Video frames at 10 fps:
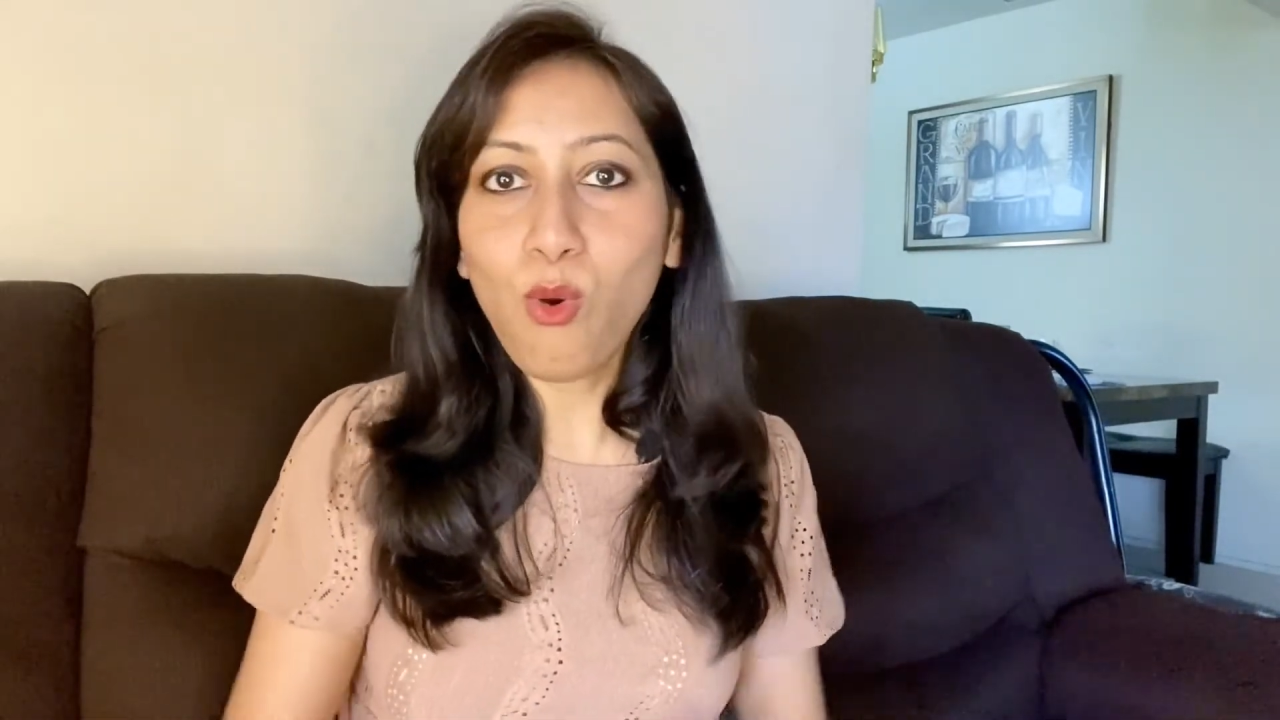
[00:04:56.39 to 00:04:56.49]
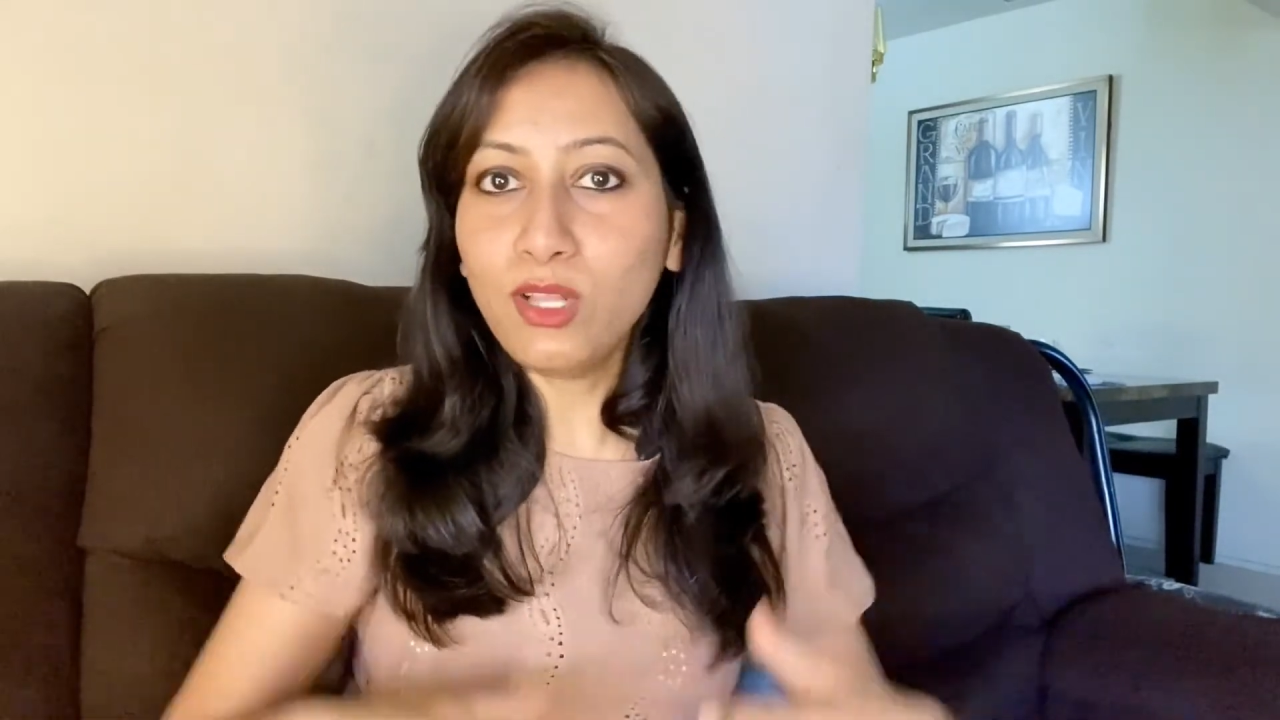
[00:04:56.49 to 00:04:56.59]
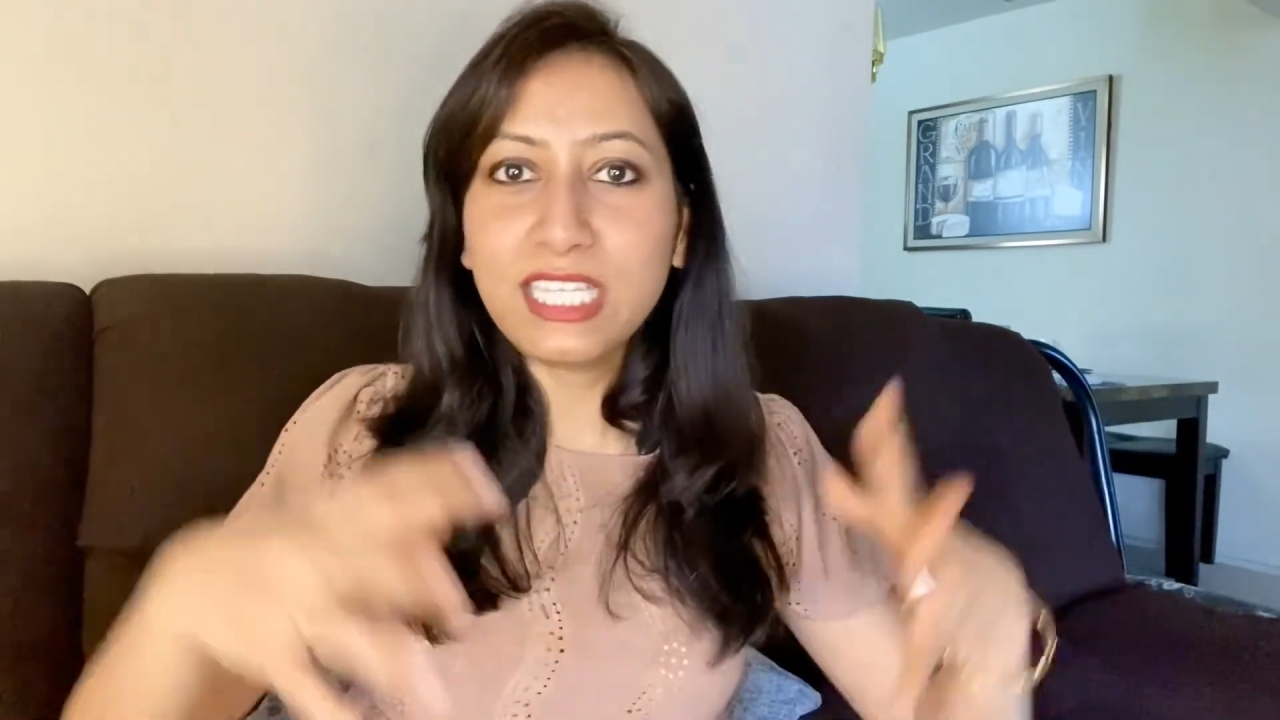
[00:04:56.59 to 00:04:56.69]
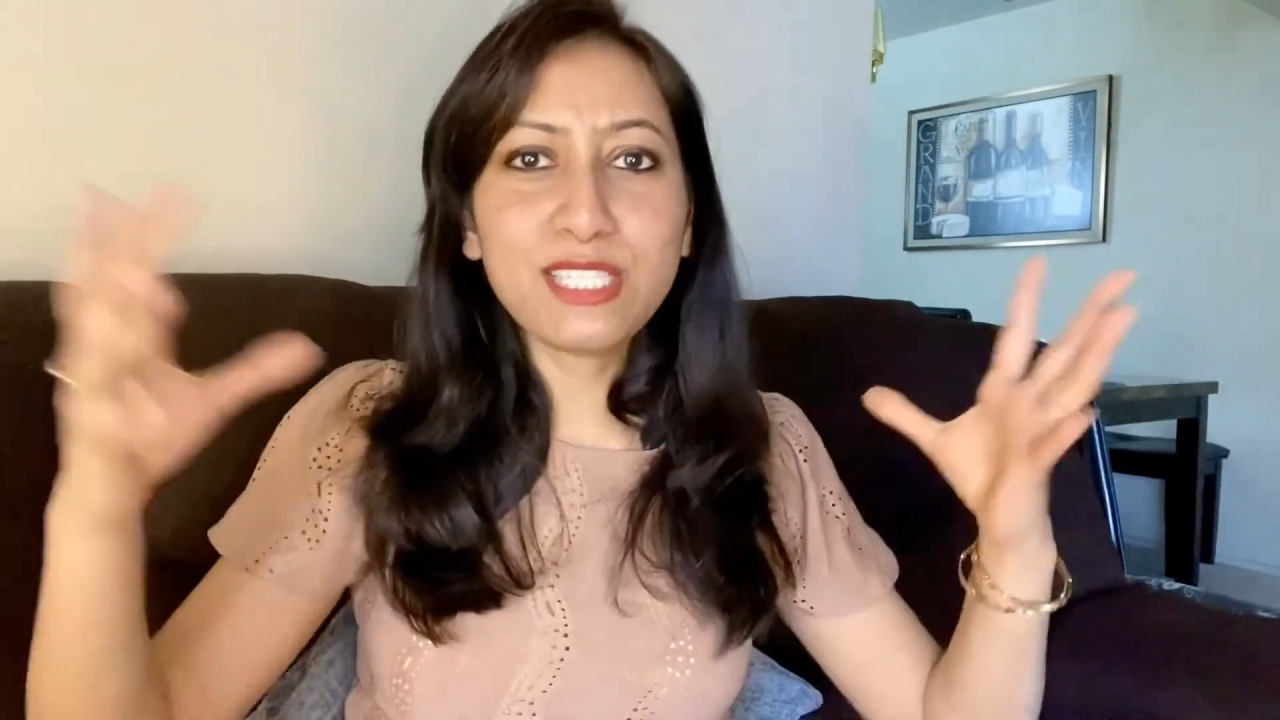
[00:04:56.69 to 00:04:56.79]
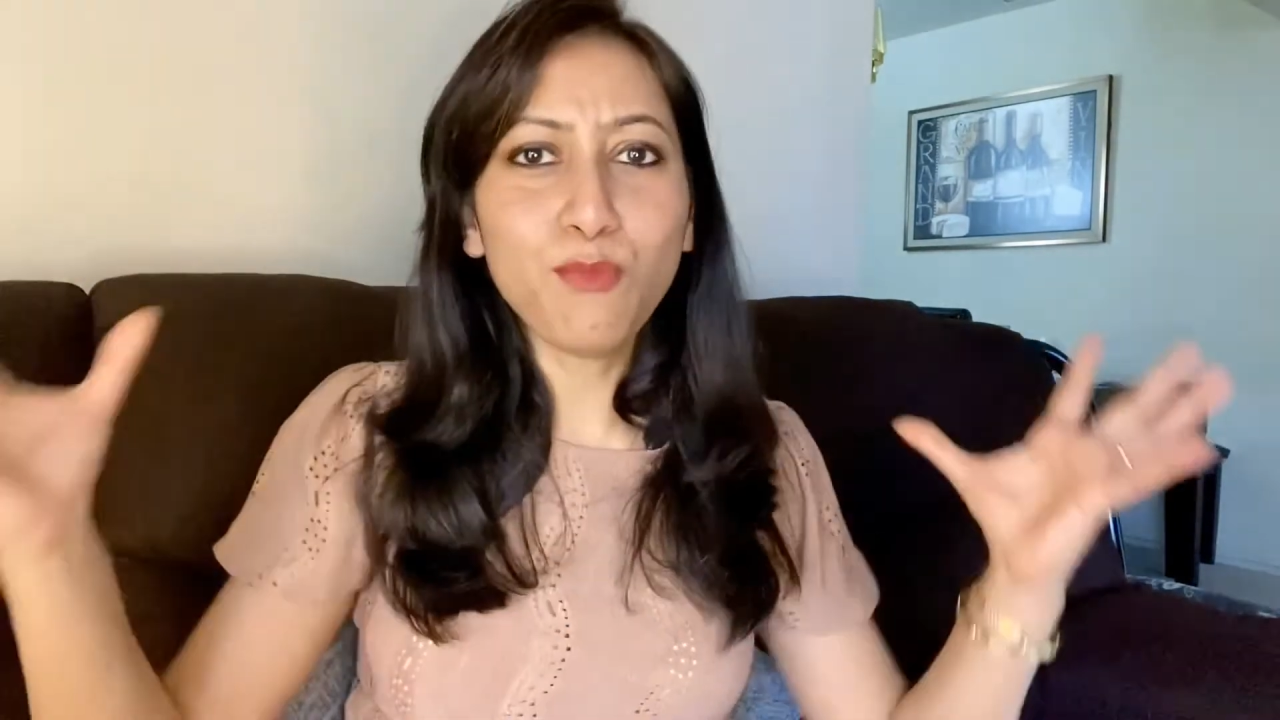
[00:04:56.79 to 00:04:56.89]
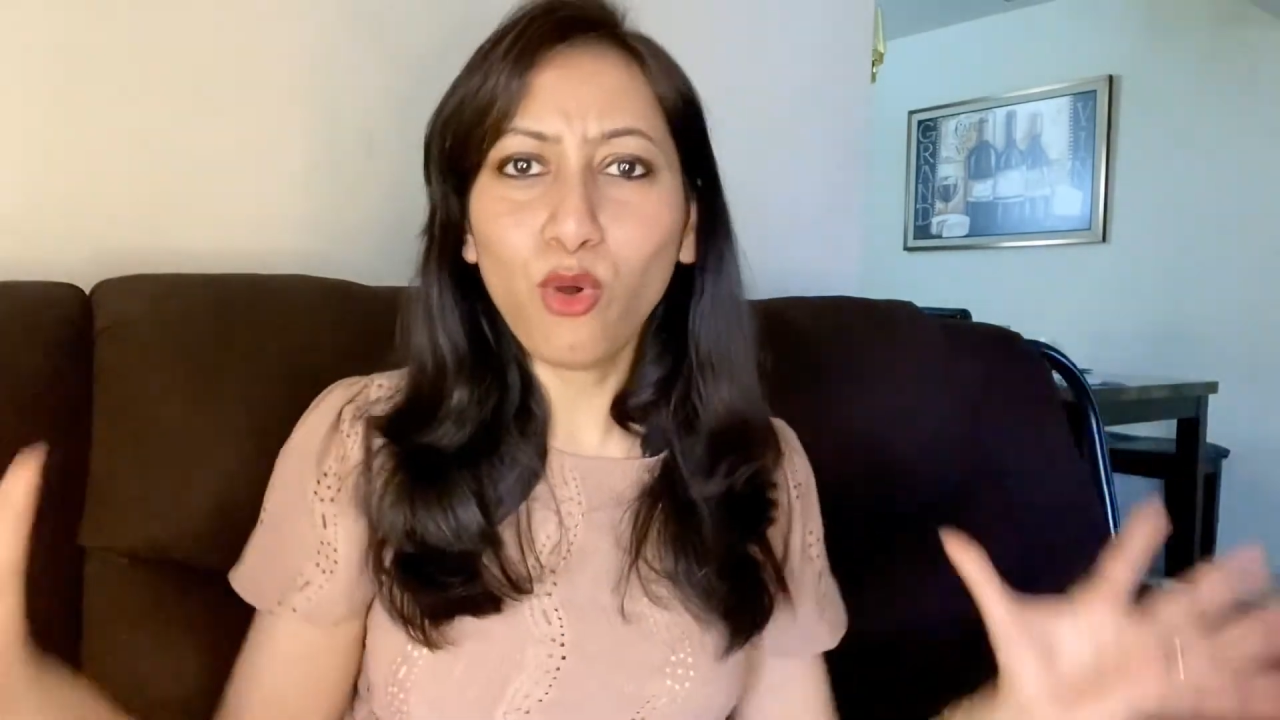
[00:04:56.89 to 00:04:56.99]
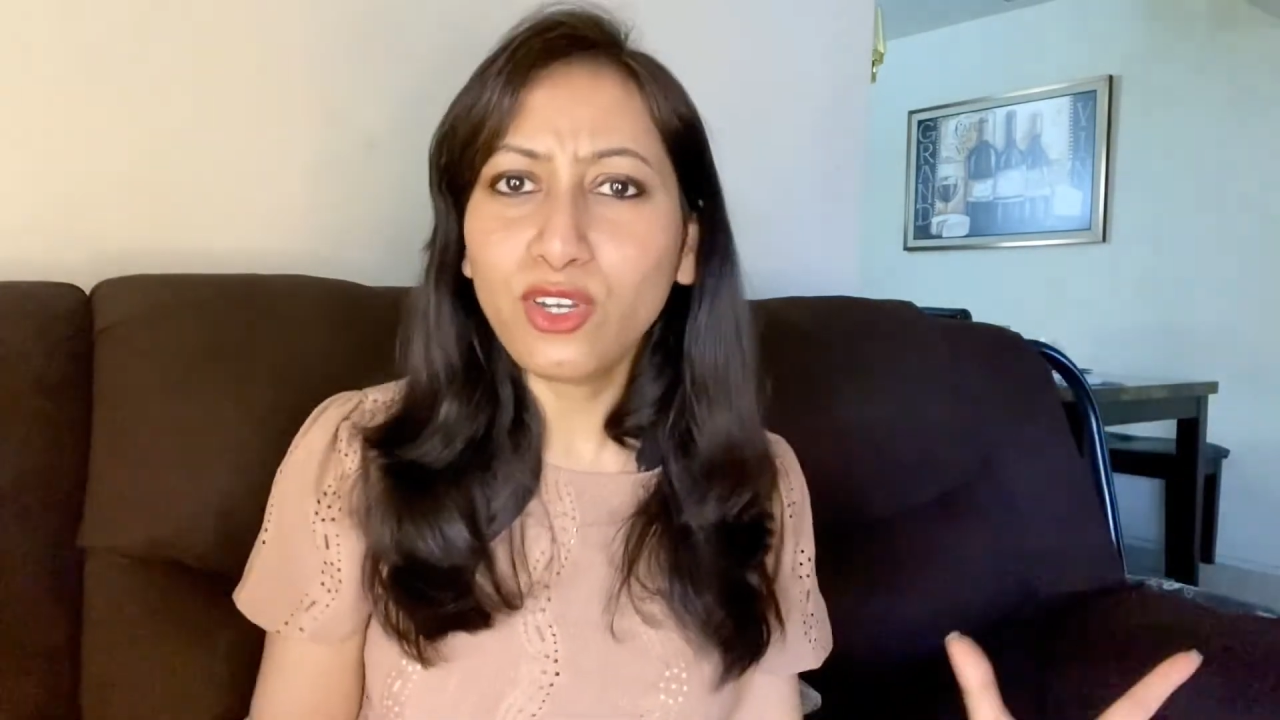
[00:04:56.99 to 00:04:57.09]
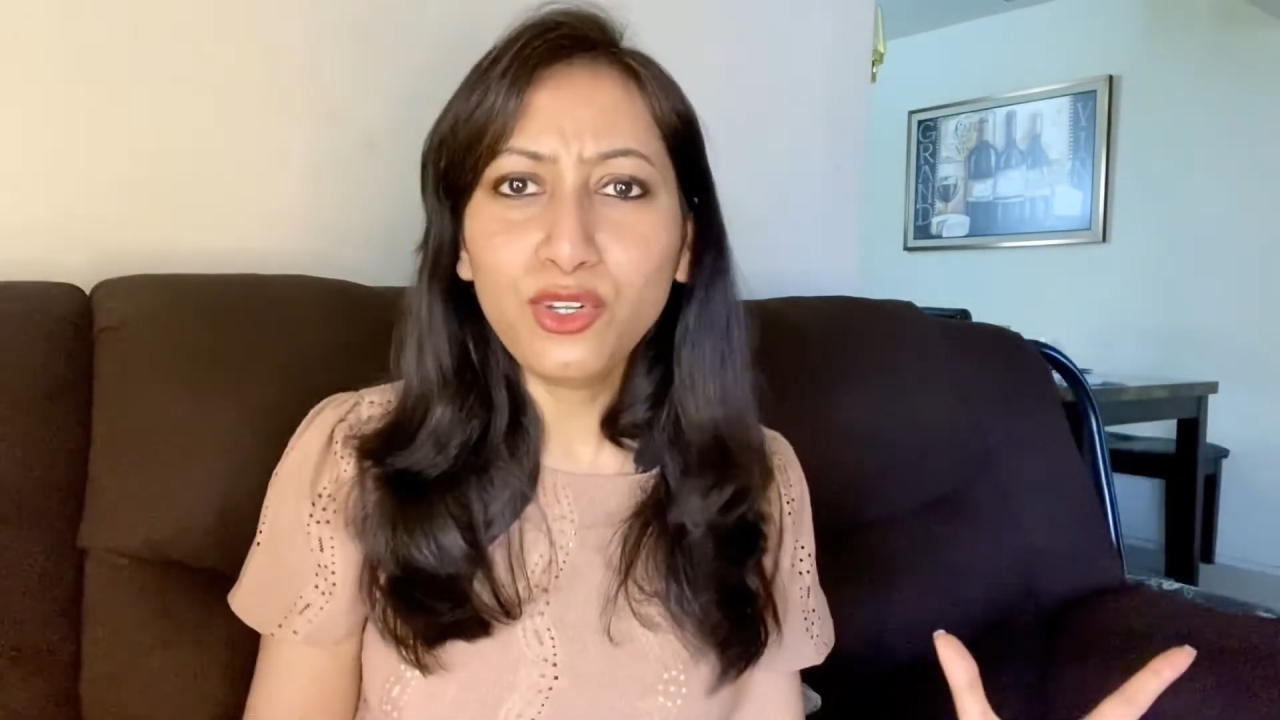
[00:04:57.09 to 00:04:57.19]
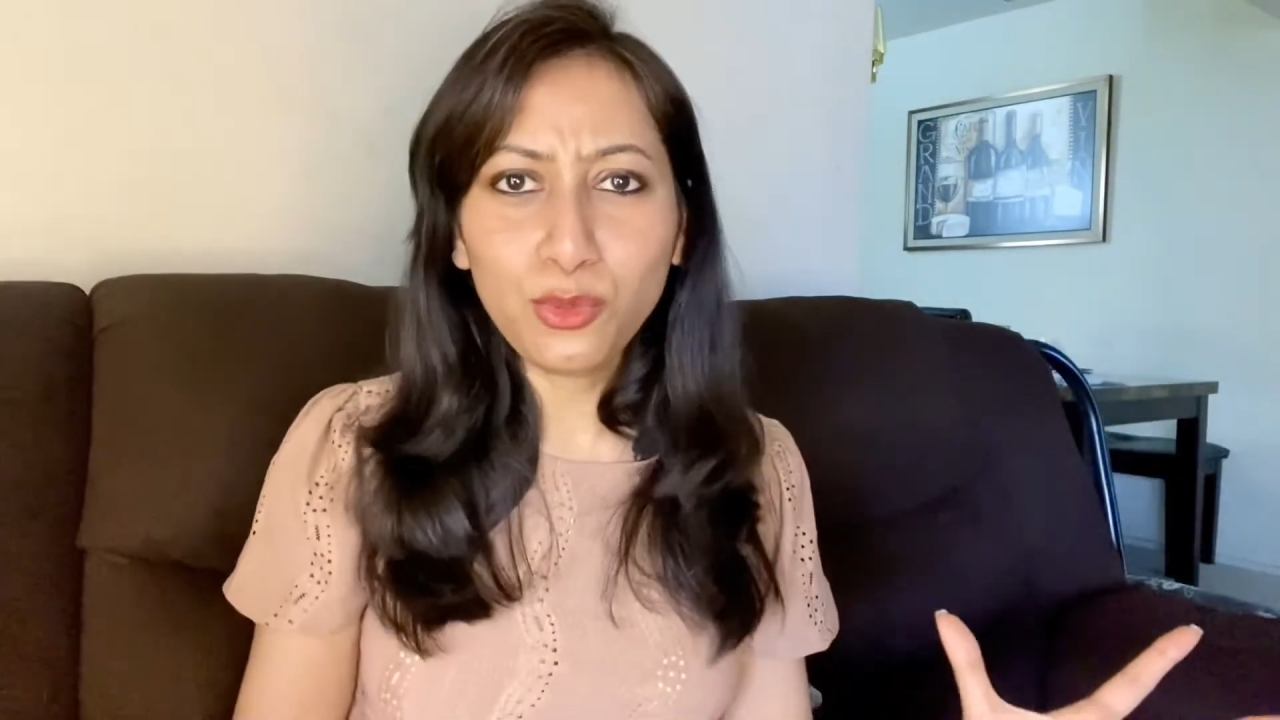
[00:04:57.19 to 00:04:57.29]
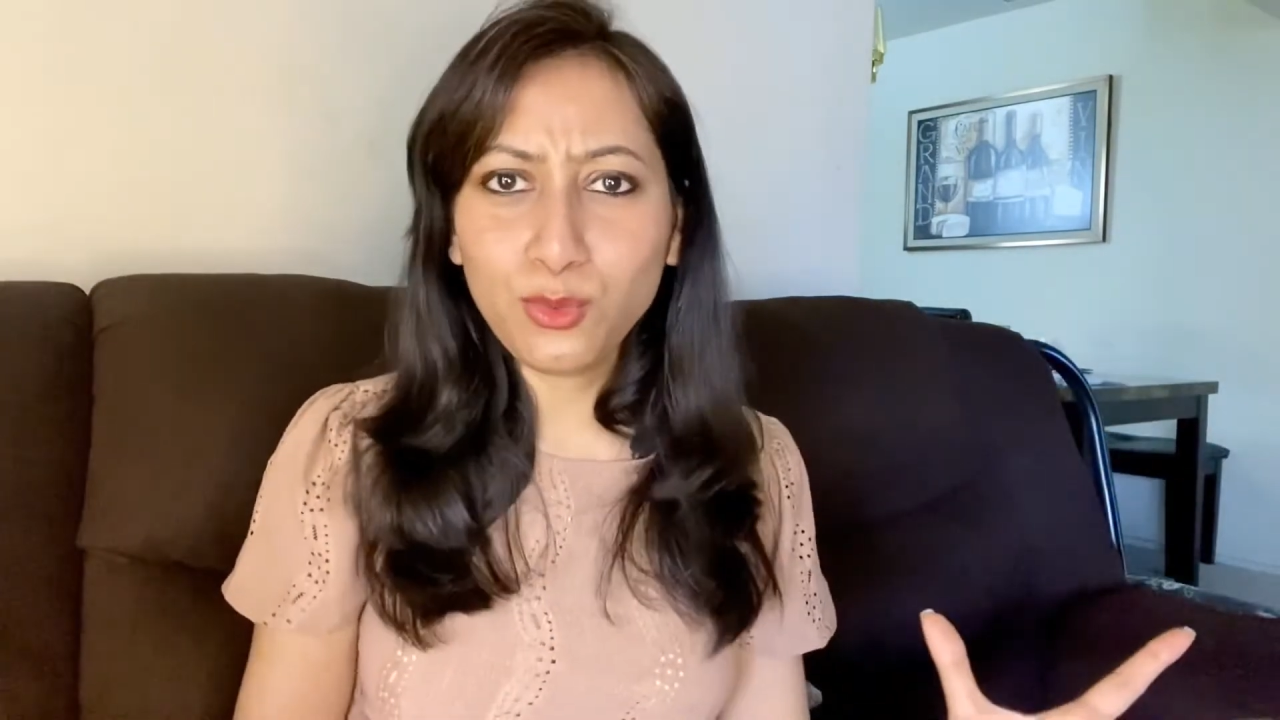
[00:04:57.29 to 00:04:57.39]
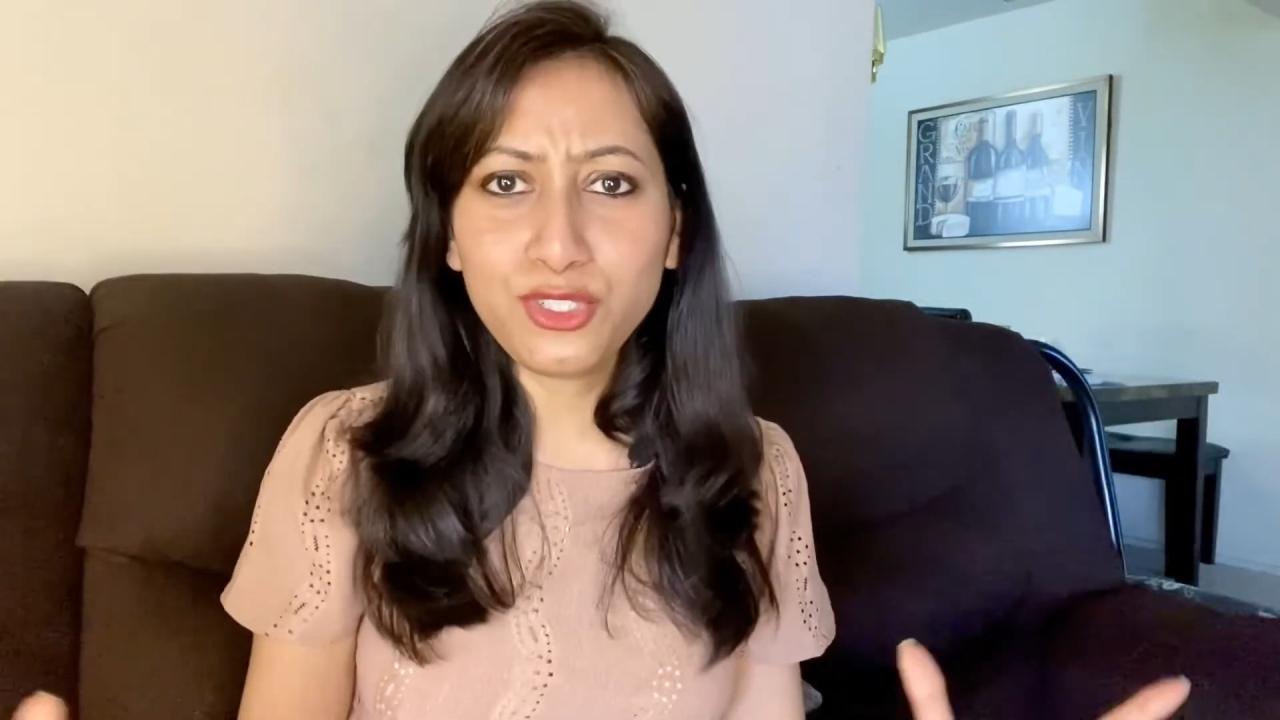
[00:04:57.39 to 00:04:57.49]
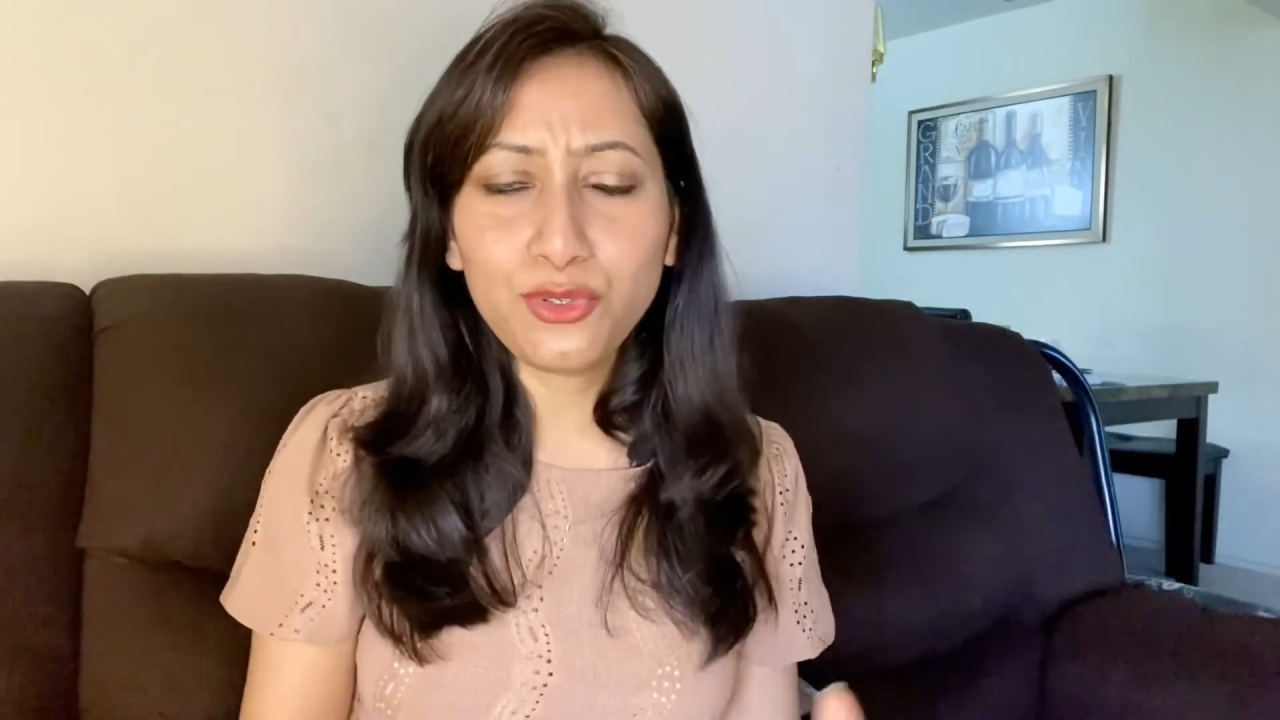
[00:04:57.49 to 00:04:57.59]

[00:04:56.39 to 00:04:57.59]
these modern tools to